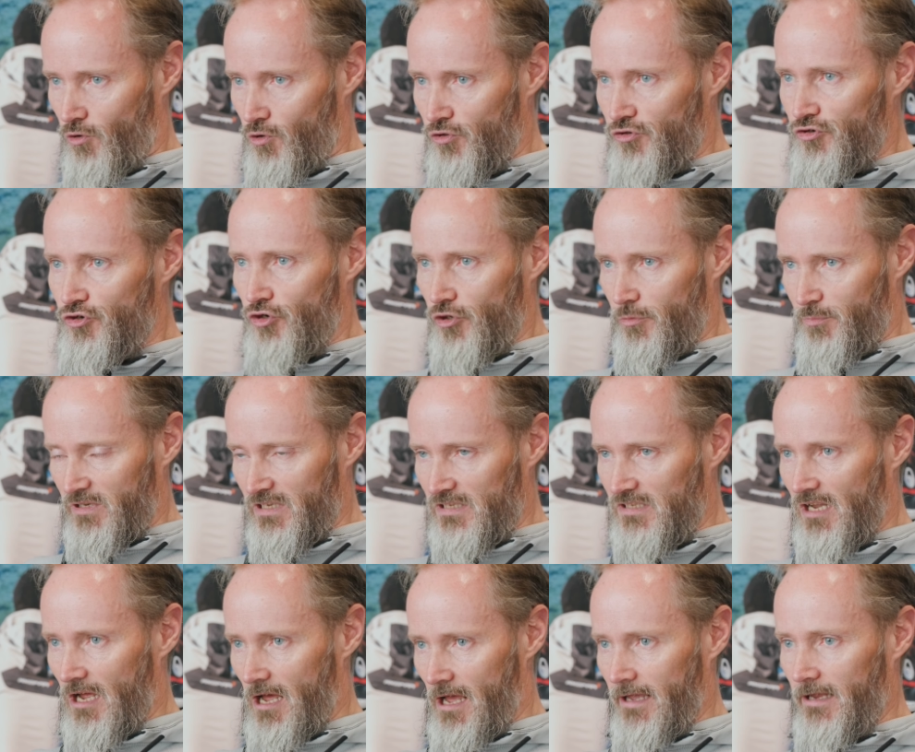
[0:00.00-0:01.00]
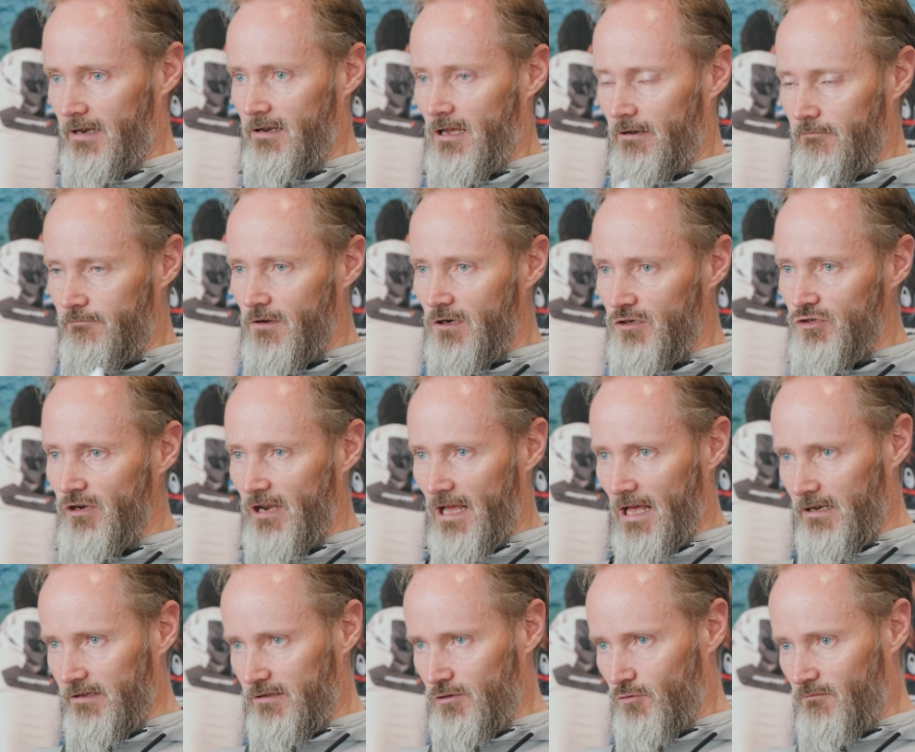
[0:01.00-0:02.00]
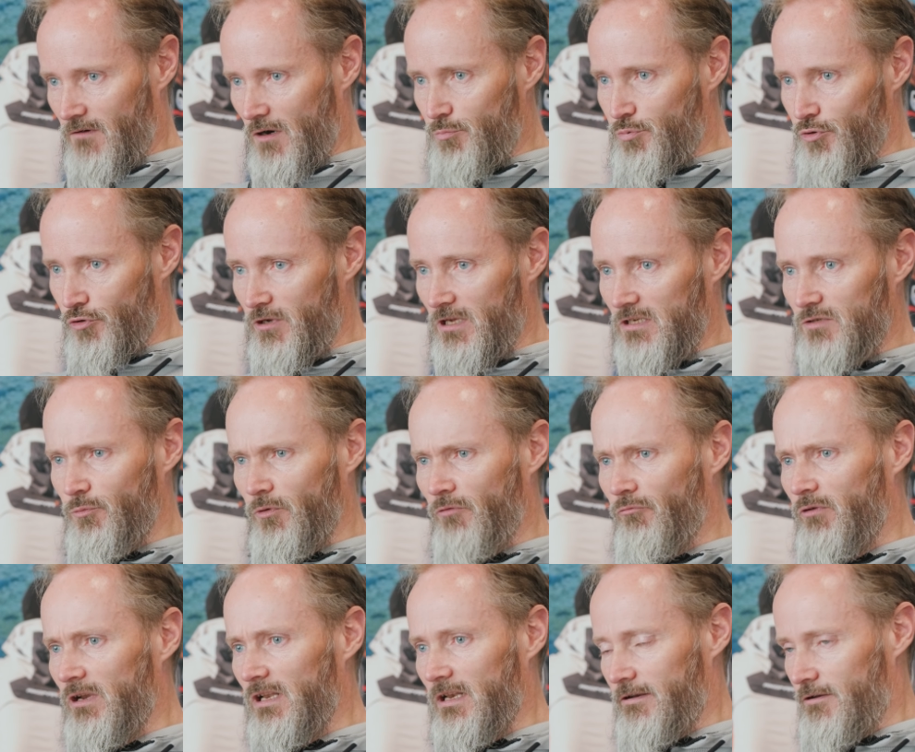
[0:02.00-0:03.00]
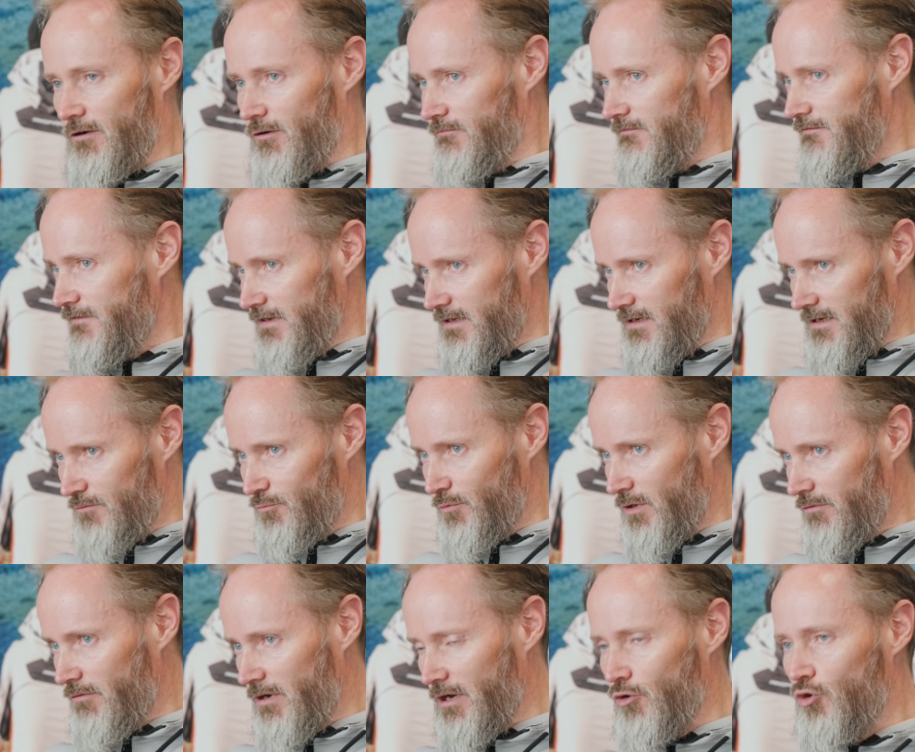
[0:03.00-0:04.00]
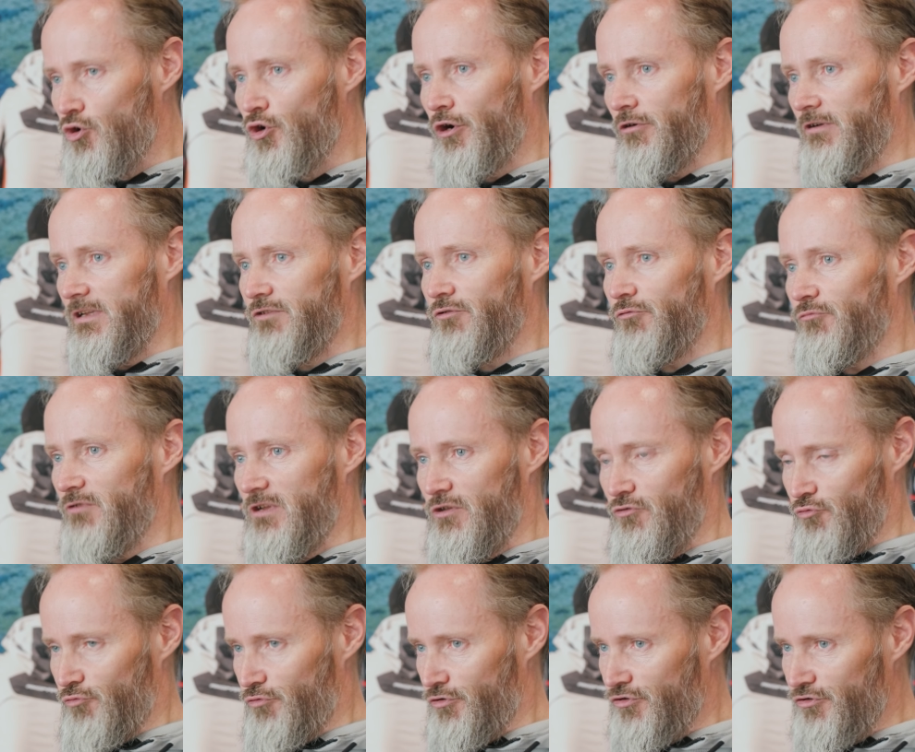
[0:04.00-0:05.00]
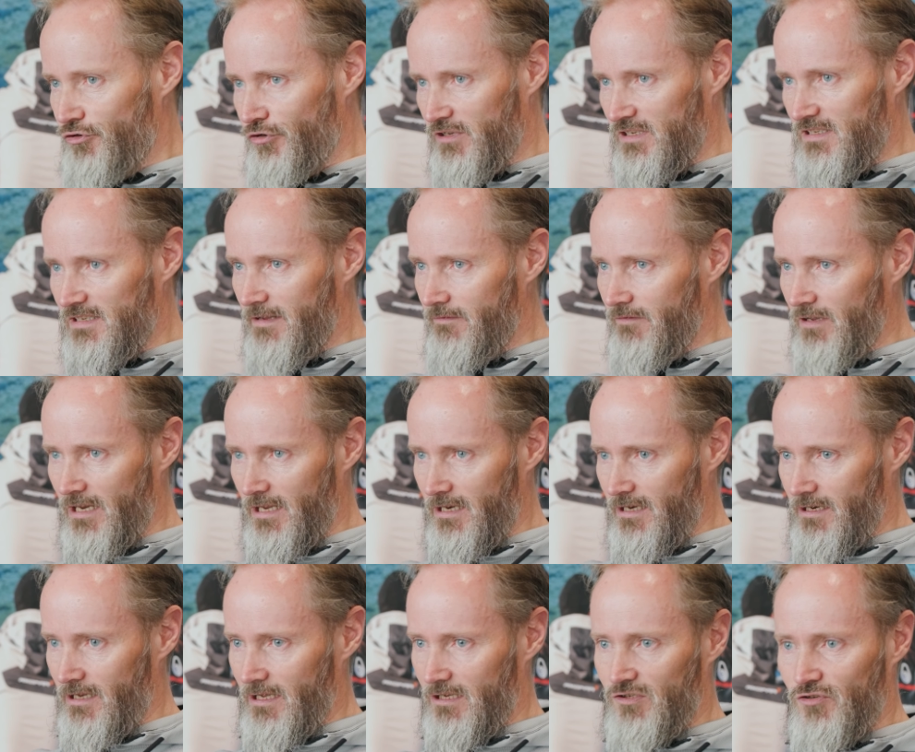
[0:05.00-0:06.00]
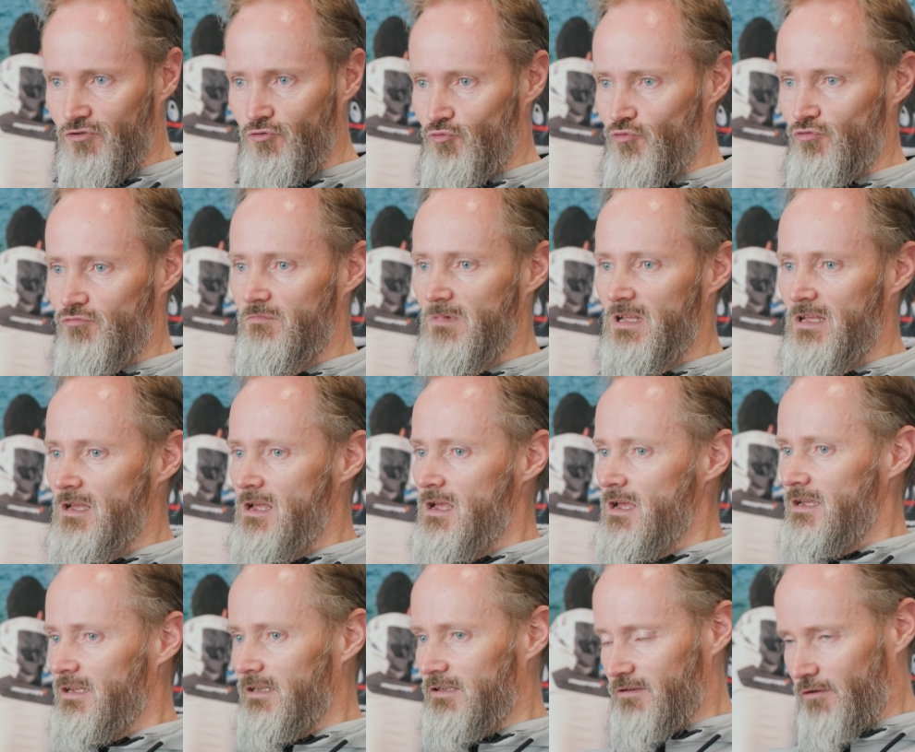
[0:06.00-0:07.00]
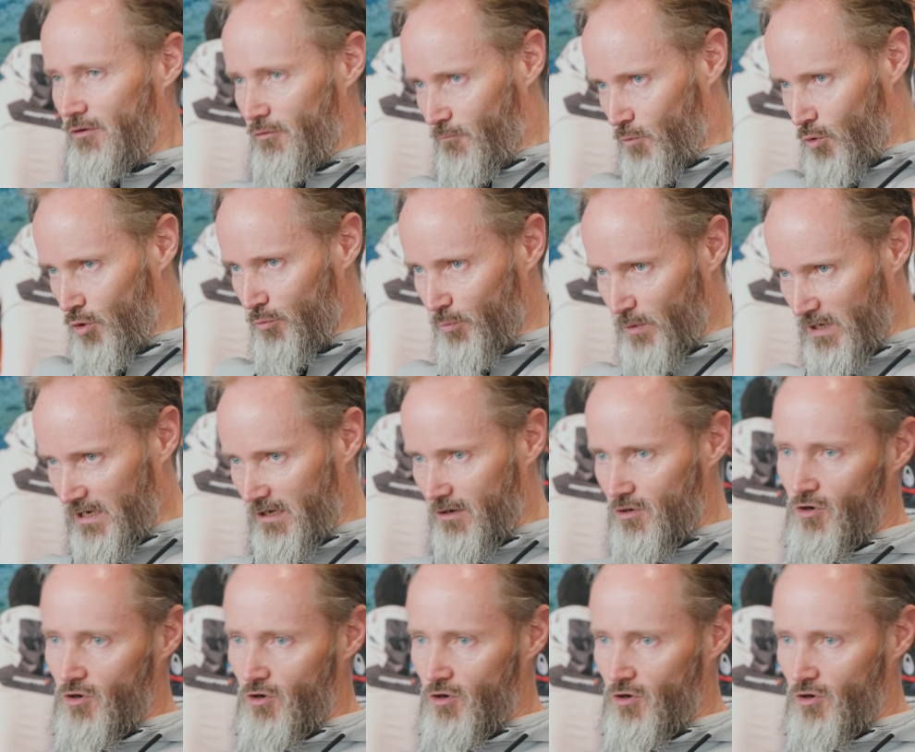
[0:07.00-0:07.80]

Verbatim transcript: long-term design and functionality of our products, we really don't feel that we're in a hurry to renew the 37 any day soon. It's an award-winning